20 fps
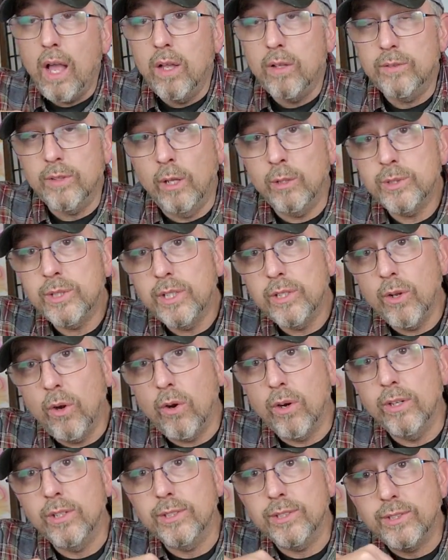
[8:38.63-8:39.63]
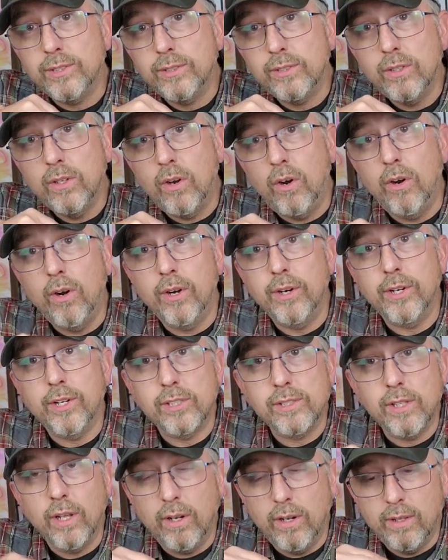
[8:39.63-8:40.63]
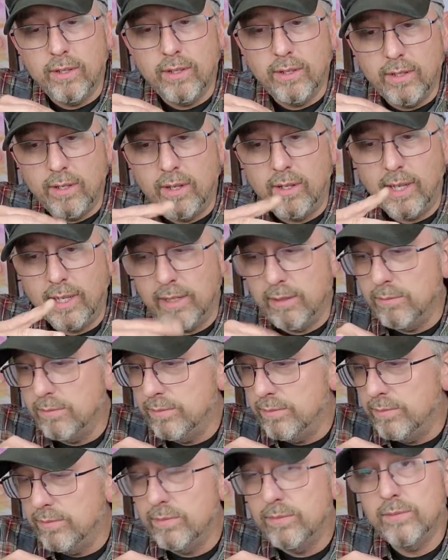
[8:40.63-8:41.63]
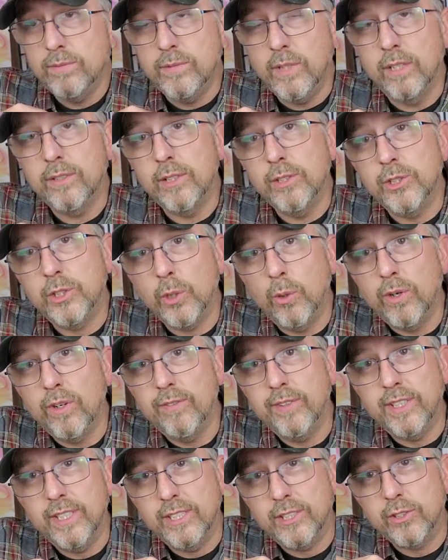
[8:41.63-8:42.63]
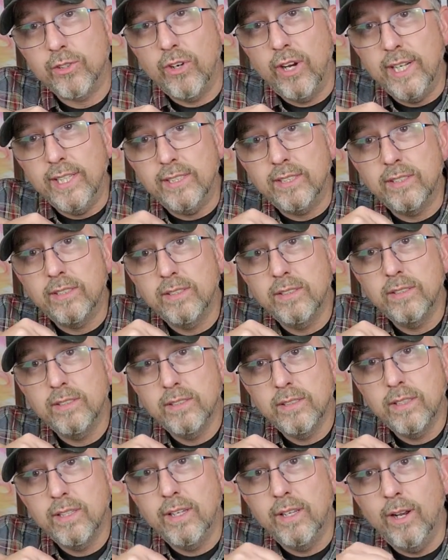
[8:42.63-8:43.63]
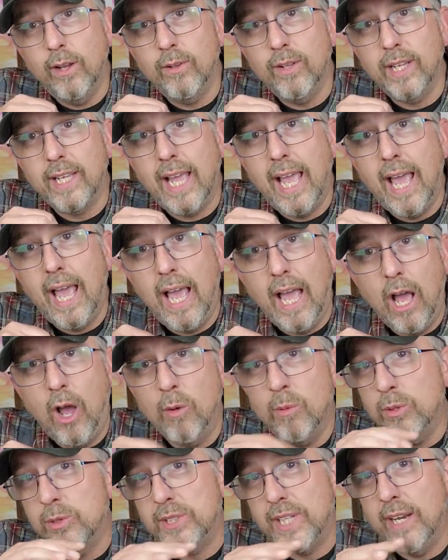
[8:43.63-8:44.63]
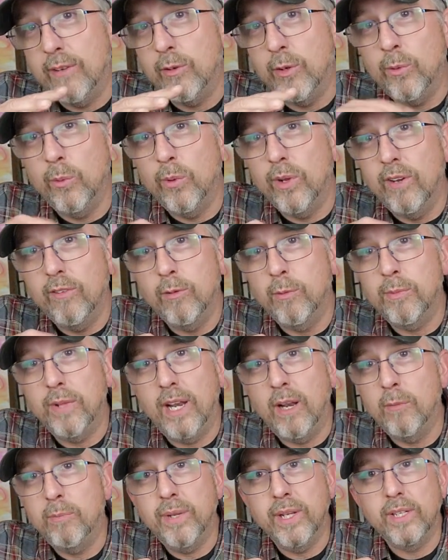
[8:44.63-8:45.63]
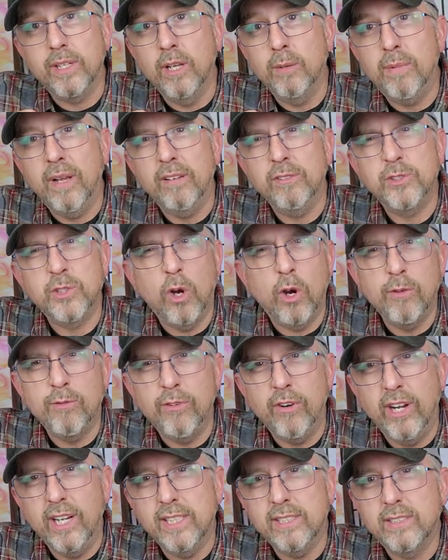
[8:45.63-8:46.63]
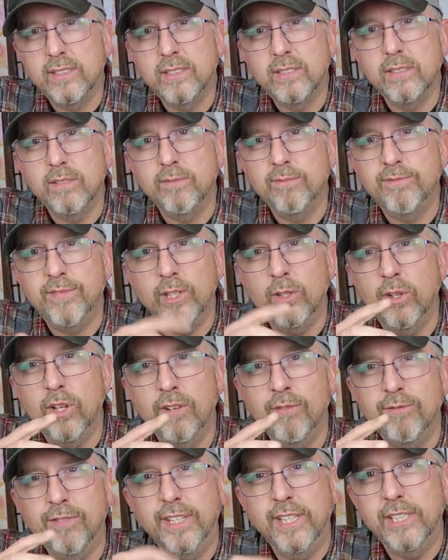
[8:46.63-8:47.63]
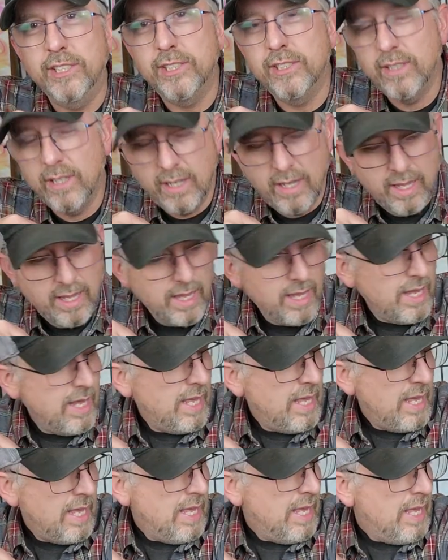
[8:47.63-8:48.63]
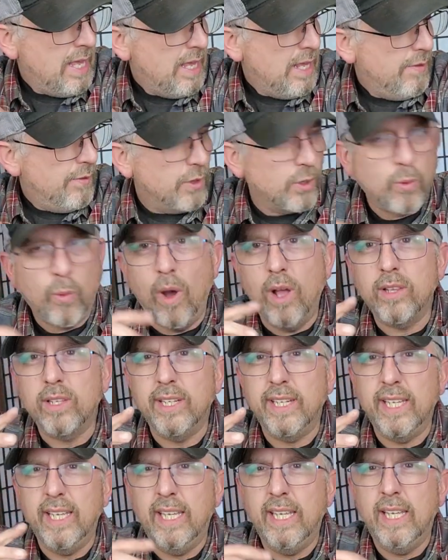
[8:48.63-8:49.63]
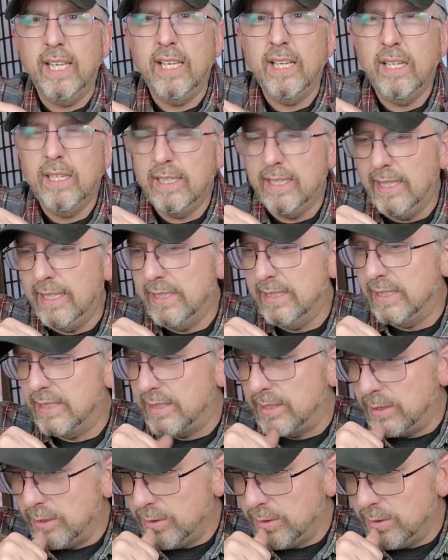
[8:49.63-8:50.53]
those guitars are like nothing short of a disgrace. You know, like almost every one of them that I've picked up have sharp frets and feel unfinished. The quality is,